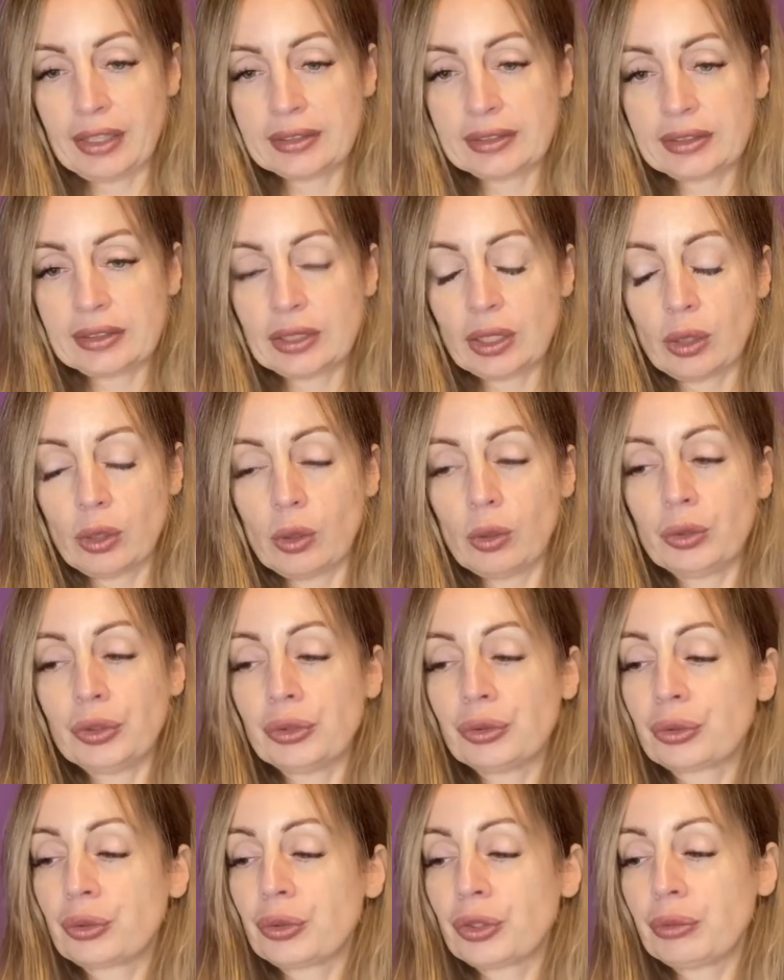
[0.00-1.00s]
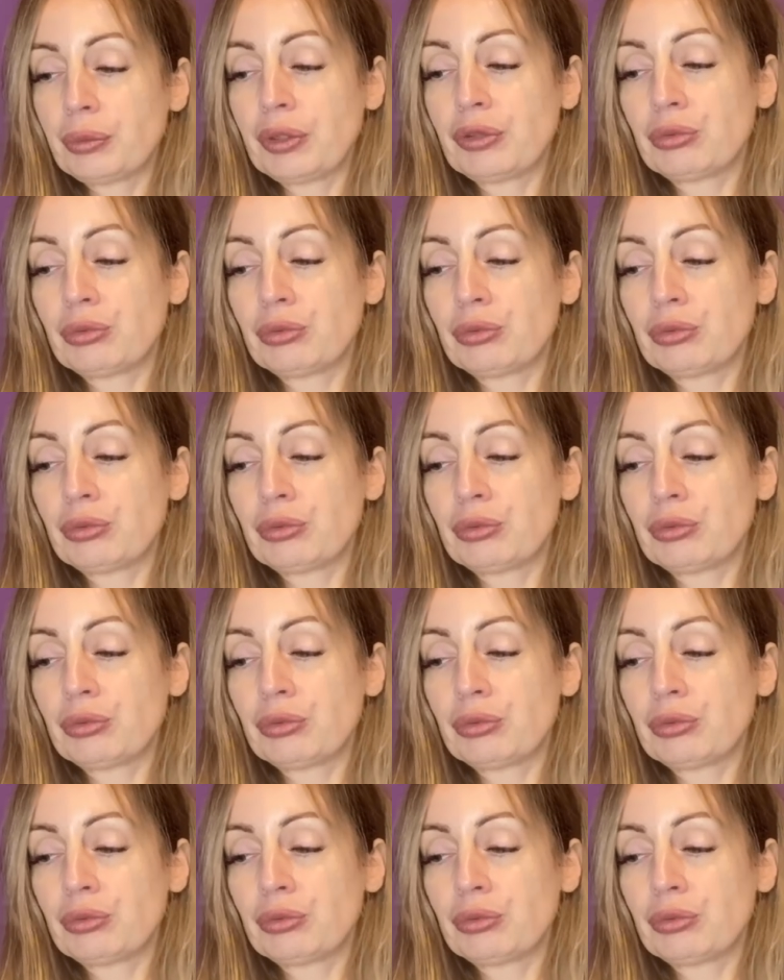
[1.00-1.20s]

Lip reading: So you're going to be